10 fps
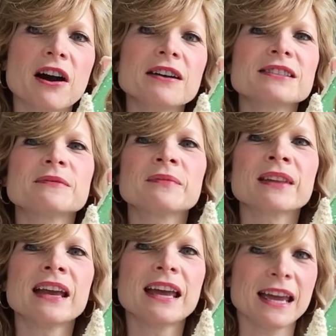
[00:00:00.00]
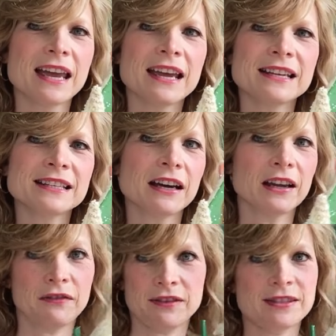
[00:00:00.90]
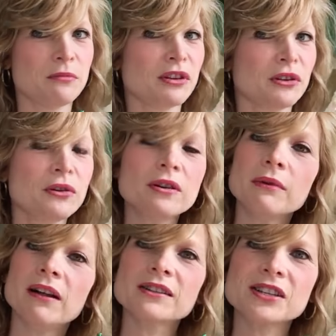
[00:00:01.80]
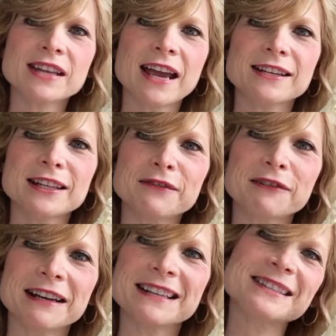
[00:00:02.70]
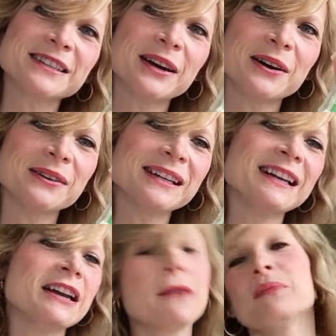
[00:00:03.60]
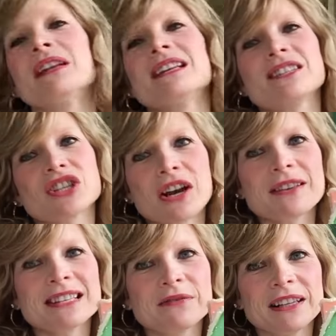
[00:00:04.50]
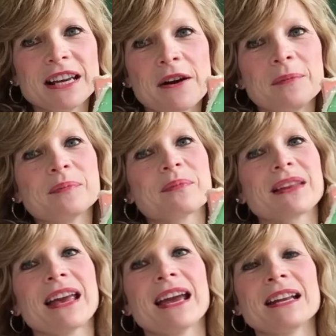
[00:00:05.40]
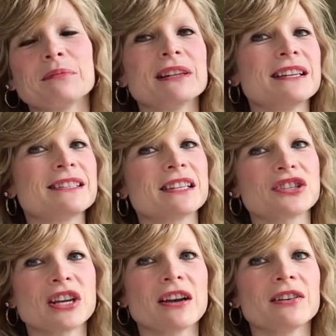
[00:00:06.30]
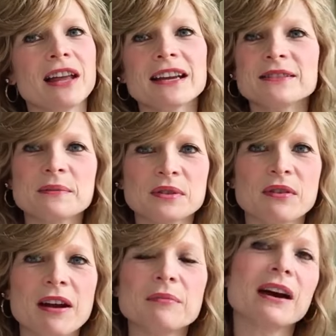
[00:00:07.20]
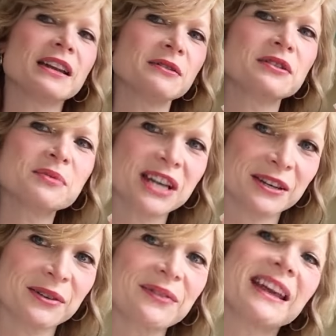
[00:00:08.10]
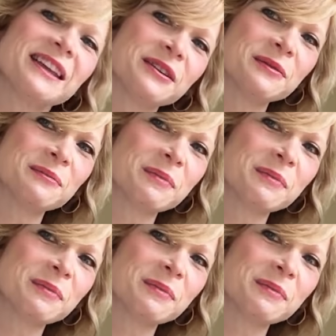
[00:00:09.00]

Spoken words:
cost, and if it's someone local, well, I'll just hand deliver it. So please share this video. And please share, like, and subscribe my YouTube channel. Thank you.